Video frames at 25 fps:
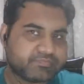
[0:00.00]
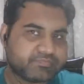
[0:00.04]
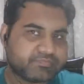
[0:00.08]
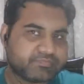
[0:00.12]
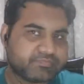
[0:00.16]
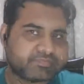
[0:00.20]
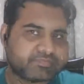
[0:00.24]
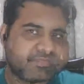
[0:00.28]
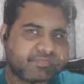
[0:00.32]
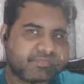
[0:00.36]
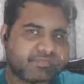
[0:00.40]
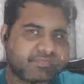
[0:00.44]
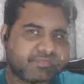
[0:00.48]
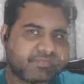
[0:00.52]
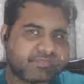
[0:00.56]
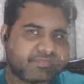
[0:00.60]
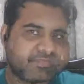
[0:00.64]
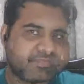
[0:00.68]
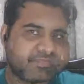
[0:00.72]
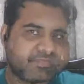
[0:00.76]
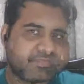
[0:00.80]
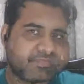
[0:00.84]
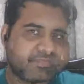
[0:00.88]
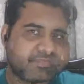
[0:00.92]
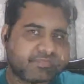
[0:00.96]
So we
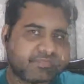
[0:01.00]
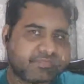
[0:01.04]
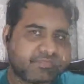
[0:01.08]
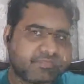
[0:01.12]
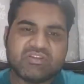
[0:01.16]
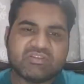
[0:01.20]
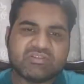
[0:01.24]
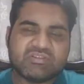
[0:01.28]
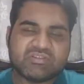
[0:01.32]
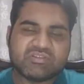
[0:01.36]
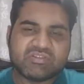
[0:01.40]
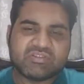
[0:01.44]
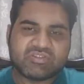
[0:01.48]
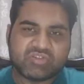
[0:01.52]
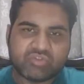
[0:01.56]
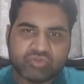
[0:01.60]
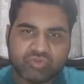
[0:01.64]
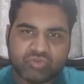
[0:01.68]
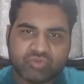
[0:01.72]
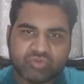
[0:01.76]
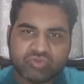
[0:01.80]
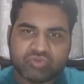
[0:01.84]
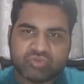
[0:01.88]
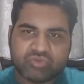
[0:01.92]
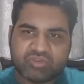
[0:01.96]
have these
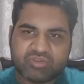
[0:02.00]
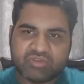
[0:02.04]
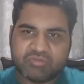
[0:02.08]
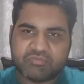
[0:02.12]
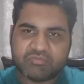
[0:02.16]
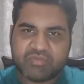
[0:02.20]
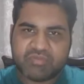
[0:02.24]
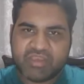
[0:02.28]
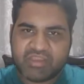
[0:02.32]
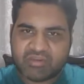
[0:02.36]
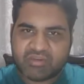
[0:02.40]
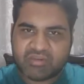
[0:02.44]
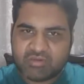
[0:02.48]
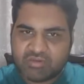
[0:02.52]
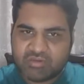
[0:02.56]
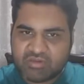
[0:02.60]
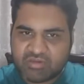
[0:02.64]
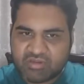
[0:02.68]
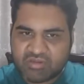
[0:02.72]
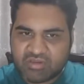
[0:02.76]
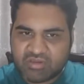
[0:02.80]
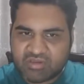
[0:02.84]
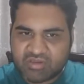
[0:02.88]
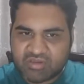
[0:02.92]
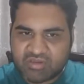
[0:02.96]
two
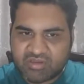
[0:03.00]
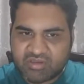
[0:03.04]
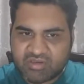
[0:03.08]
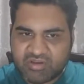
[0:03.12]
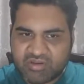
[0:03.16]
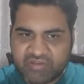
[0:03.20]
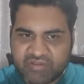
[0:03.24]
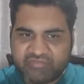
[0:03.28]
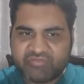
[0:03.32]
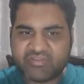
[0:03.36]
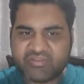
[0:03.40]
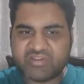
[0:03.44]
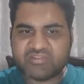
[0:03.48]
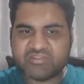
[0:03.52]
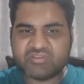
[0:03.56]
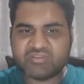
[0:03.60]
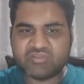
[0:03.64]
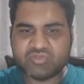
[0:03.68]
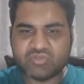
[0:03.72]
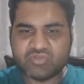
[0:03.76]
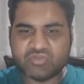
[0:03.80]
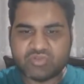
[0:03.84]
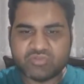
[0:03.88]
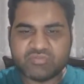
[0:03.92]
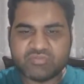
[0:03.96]
main
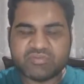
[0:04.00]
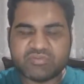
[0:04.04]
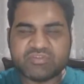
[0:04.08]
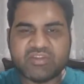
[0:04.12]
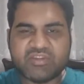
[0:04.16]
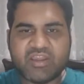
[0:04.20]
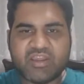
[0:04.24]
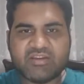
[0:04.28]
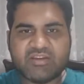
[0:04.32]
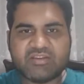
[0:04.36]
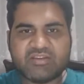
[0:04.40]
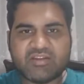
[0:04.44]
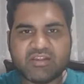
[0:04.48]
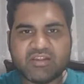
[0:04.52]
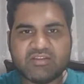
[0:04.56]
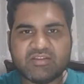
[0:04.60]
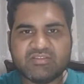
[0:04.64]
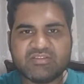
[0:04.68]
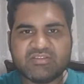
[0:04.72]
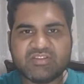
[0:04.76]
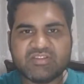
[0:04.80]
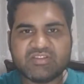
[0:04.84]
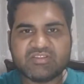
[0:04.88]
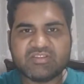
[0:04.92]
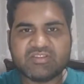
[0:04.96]
reference groups that
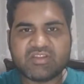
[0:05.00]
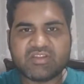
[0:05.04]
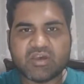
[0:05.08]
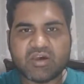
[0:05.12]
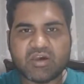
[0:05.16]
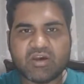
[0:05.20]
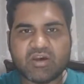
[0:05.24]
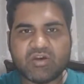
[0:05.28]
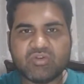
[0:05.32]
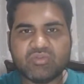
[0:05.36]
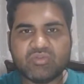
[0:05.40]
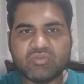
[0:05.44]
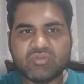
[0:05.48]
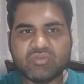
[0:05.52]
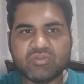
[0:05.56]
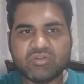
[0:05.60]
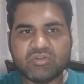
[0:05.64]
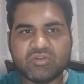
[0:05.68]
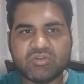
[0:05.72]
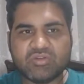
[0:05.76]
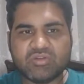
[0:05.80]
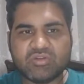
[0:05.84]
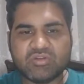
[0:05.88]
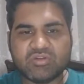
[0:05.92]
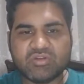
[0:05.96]
tells us how
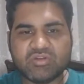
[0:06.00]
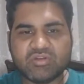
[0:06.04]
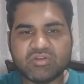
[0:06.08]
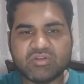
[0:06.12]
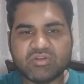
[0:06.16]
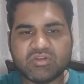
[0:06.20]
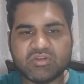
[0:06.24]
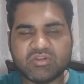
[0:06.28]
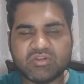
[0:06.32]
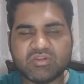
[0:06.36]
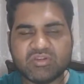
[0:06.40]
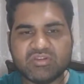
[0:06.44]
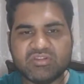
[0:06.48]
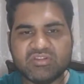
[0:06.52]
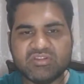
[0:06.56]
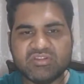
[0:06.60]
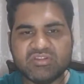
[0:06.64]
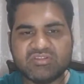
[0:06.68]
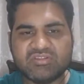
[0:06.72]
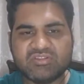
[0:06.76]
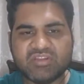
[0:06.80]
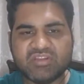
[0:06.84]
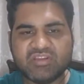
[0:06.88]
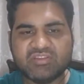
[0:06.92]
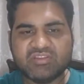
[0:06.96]

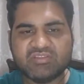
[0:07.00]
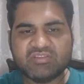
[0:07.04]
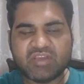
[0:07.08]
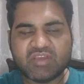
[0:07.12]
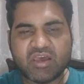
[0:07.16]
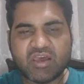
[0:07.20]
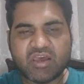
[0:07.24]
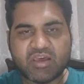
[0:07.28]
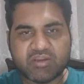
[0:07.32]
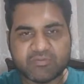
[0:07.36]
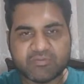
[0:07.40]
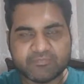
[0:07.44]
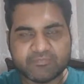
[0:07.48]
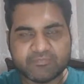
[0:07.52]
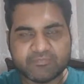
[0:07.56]
these things are.